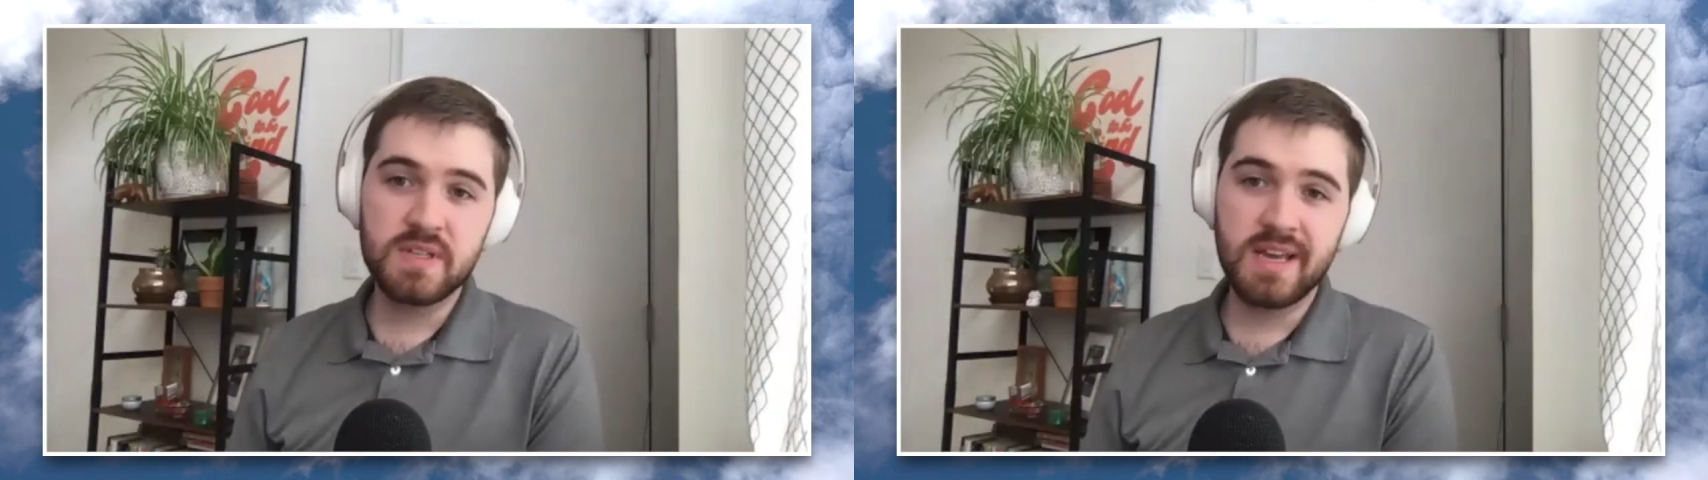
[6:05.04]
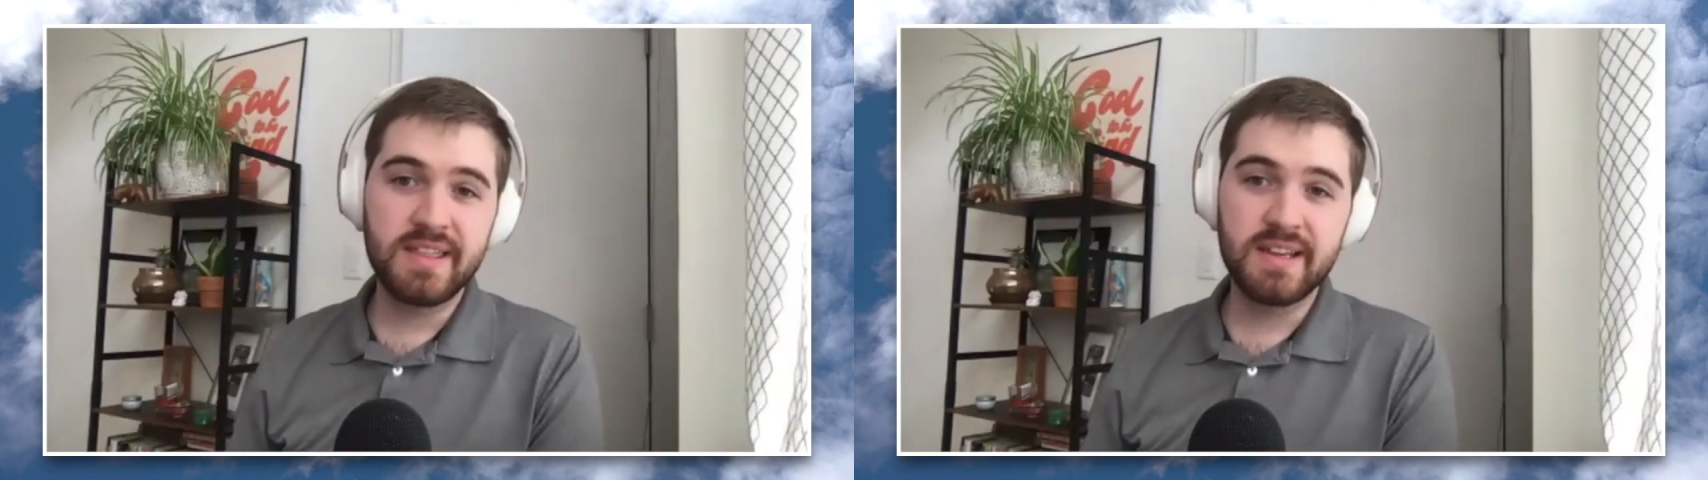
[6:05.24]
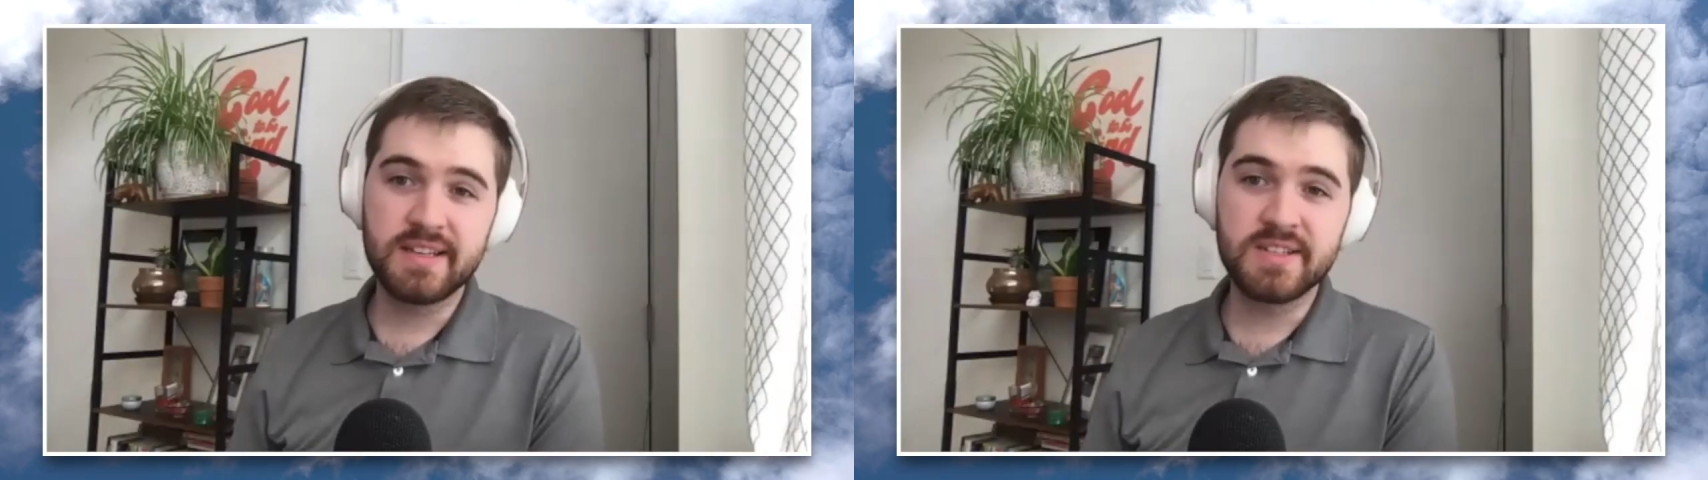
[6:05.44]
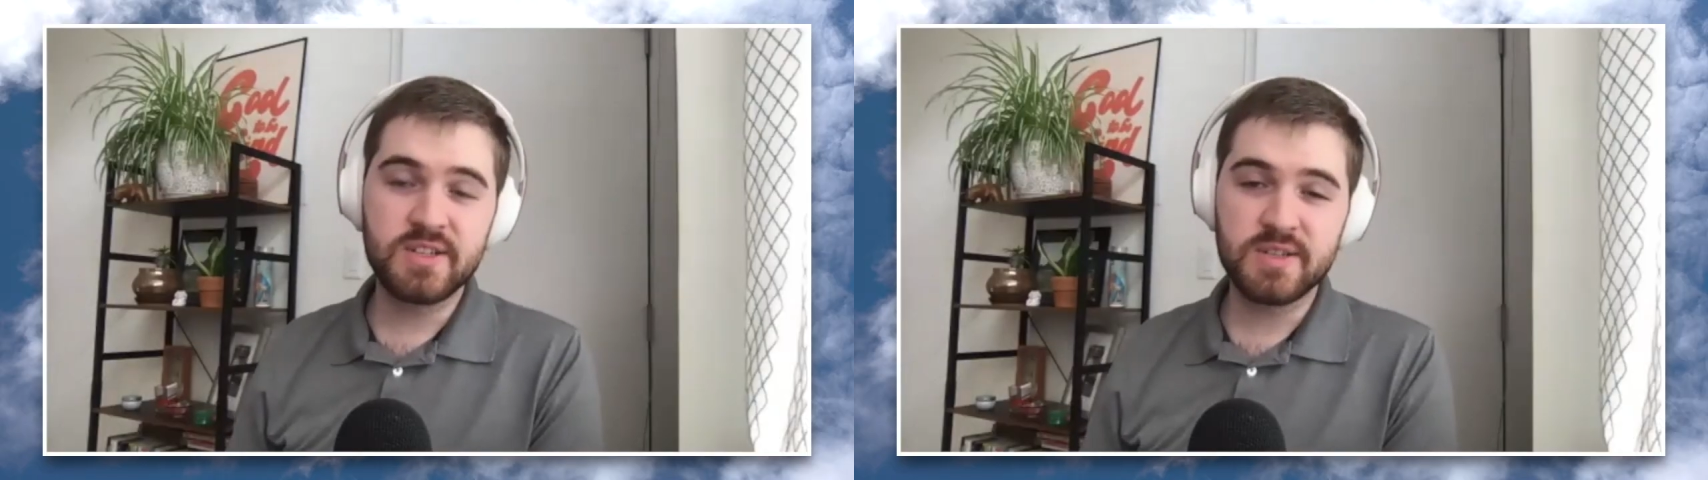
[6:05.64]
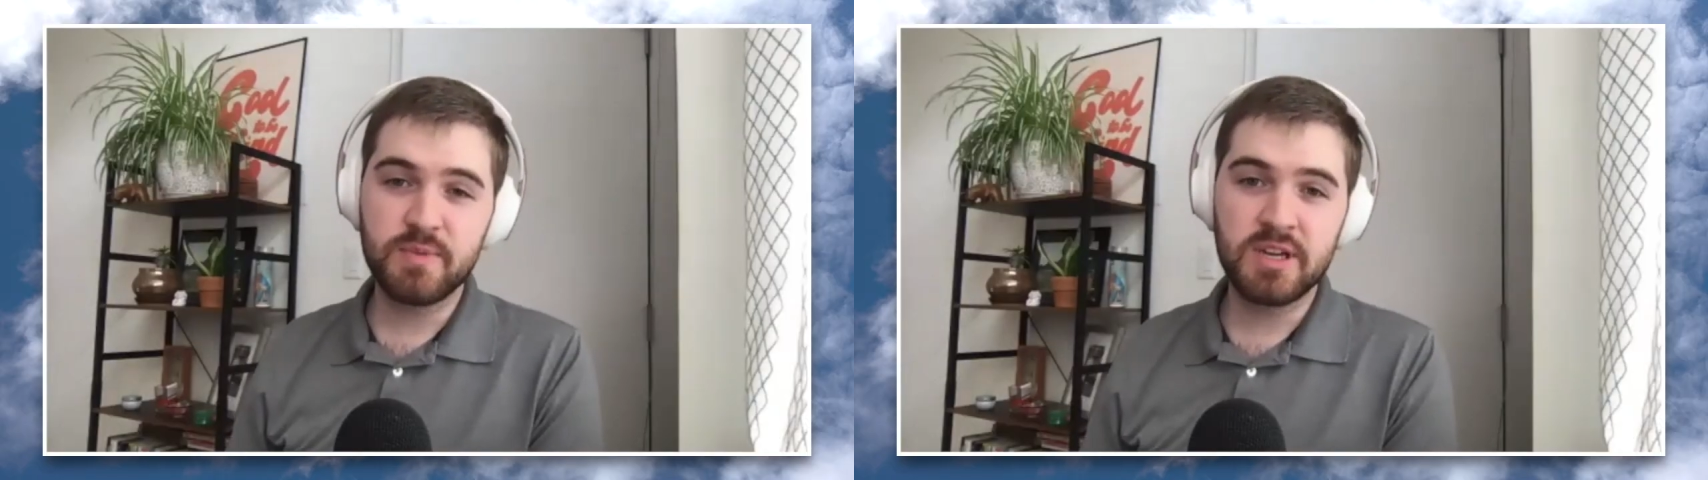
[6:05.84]
I think it's
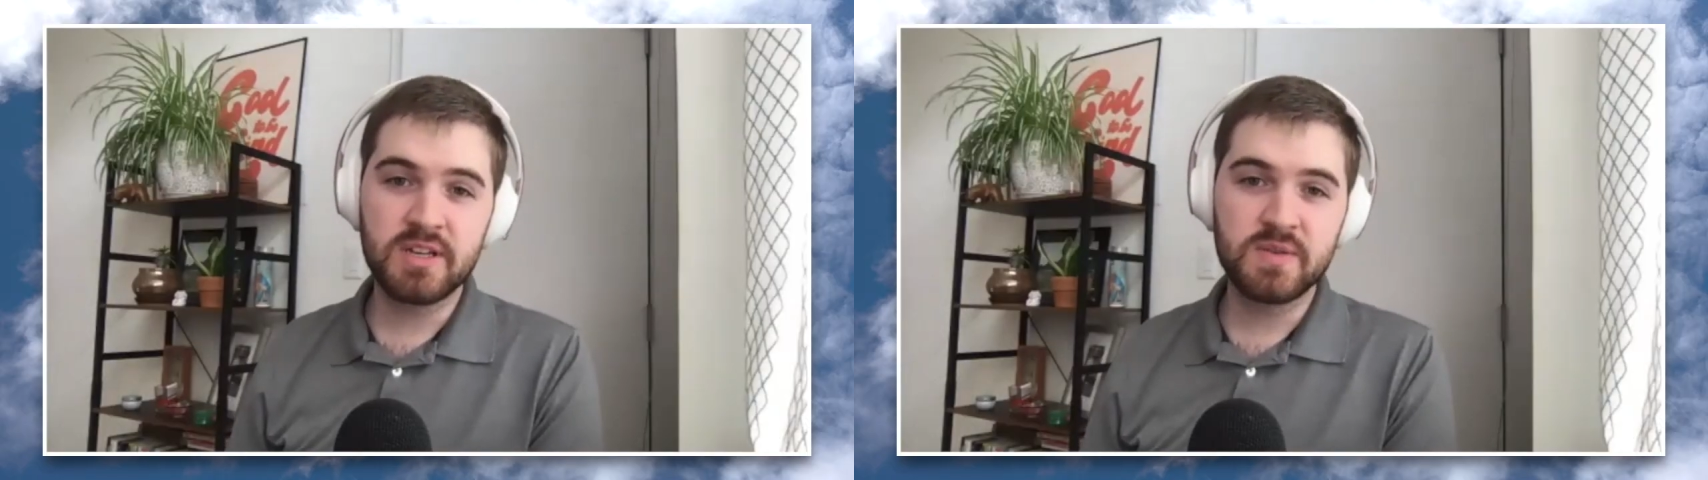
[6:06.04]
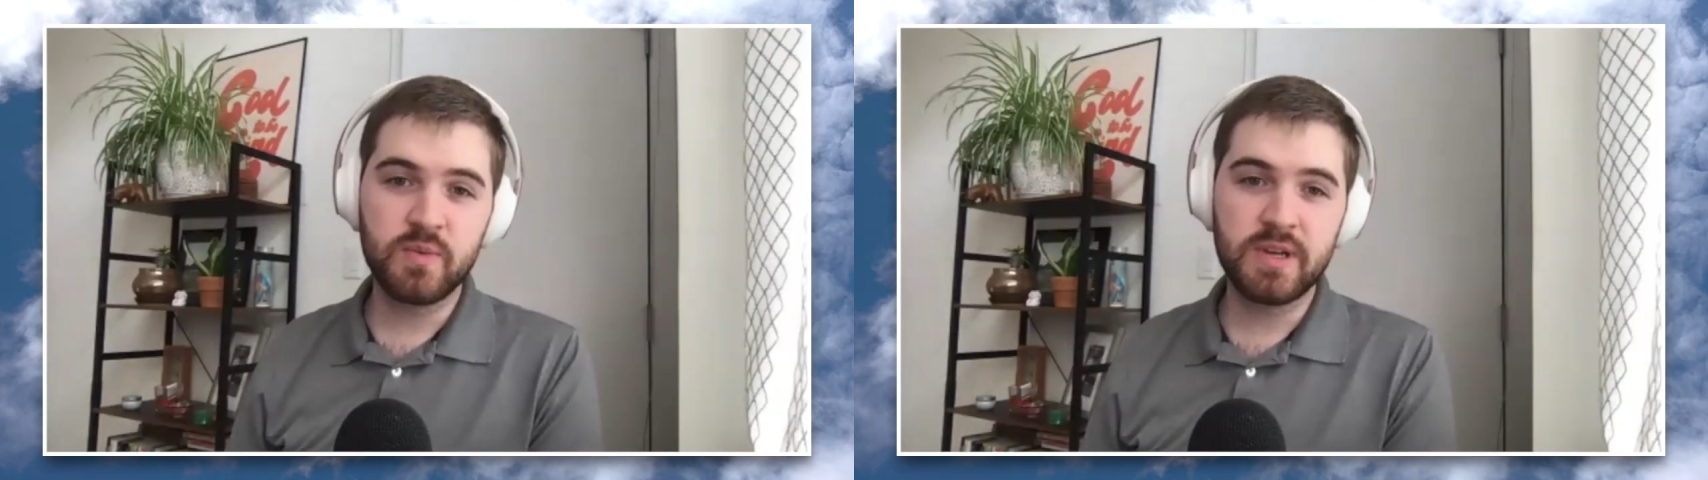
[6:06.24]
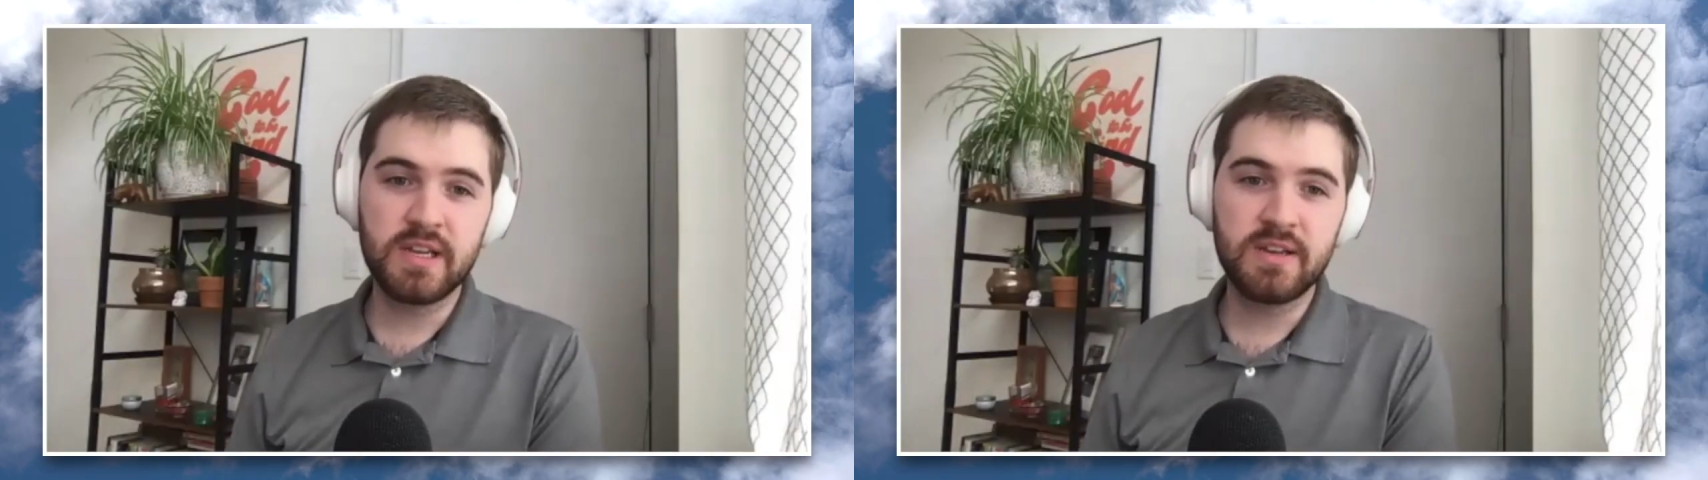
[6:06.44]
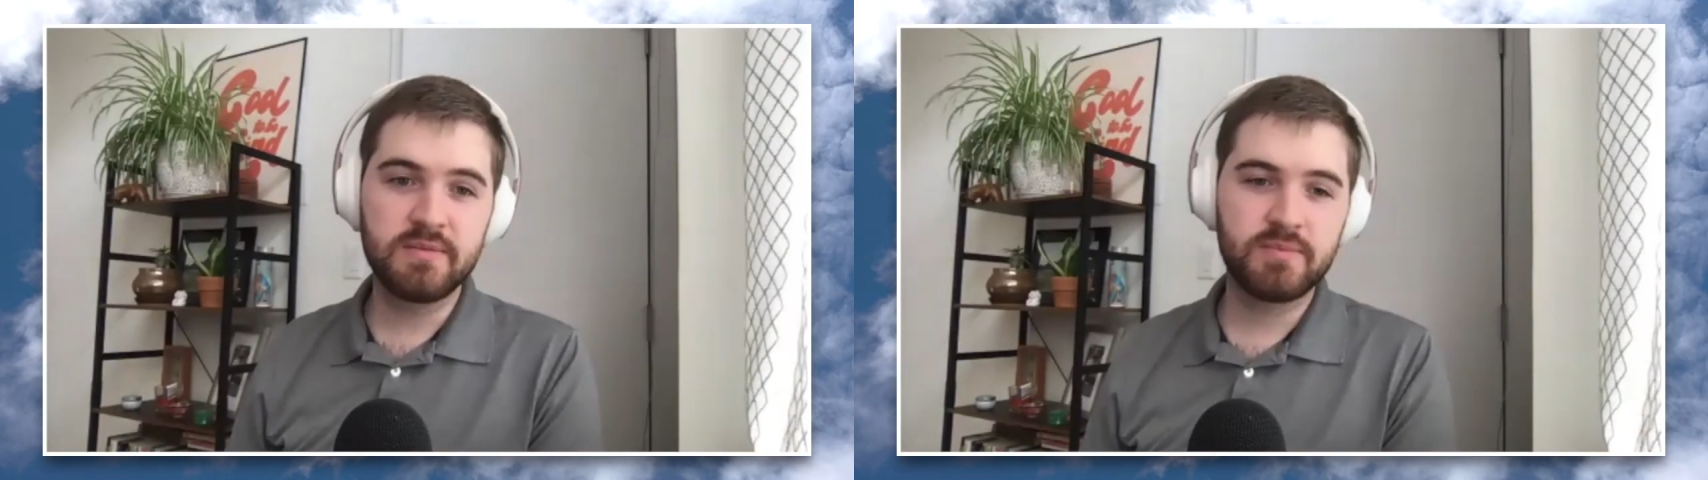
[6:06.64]
just because we